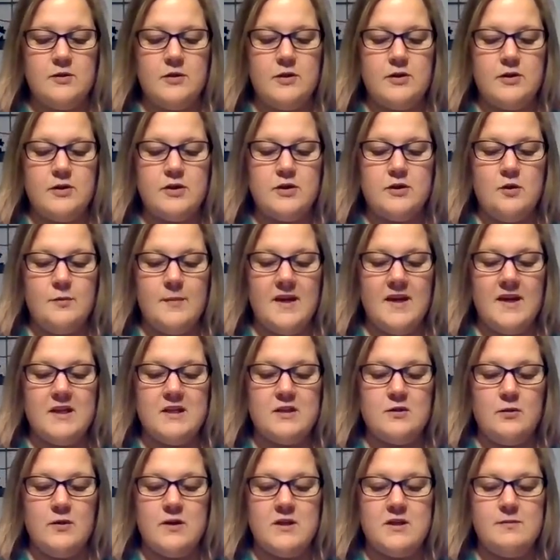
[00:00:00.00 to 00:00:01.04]
So your snowman
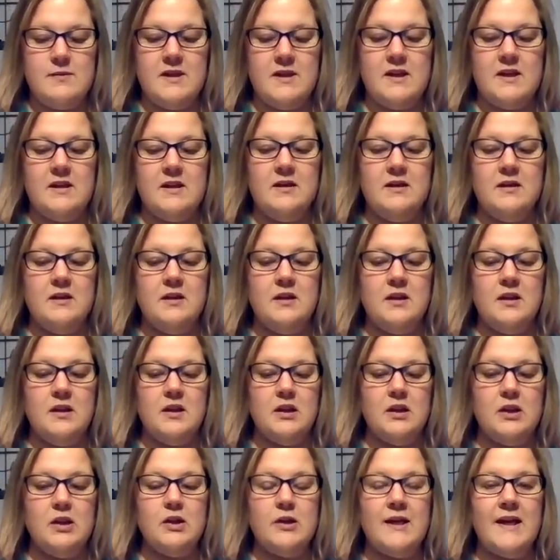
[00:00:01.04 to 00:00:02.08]
is going to be
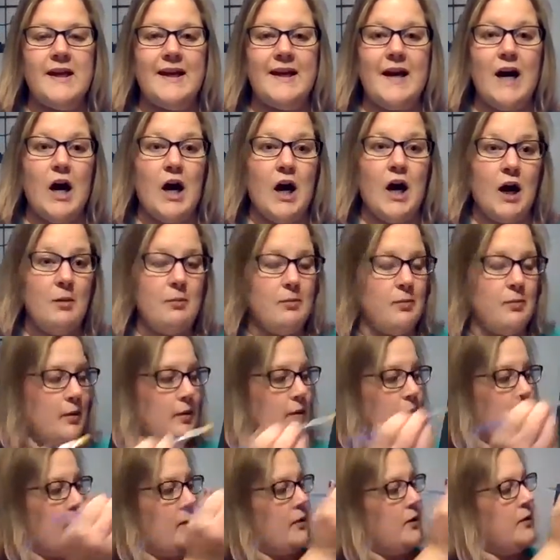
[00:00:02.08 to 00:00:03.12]
looking up.
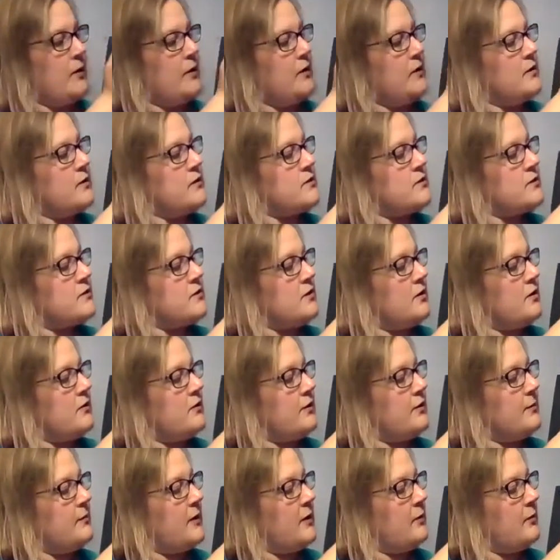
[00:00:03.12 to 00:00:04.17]

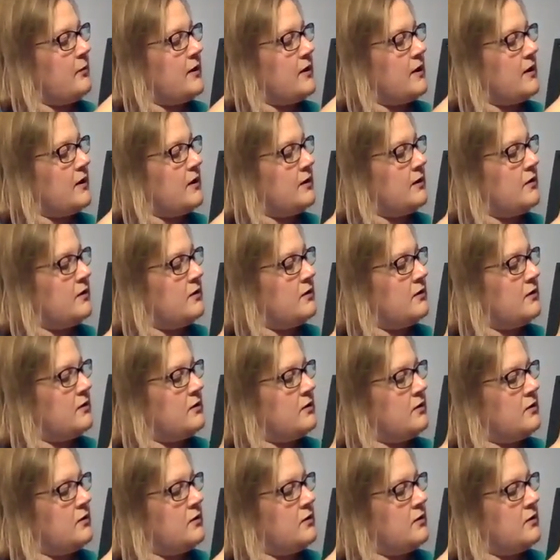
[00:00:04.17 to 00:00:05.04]
So you might want to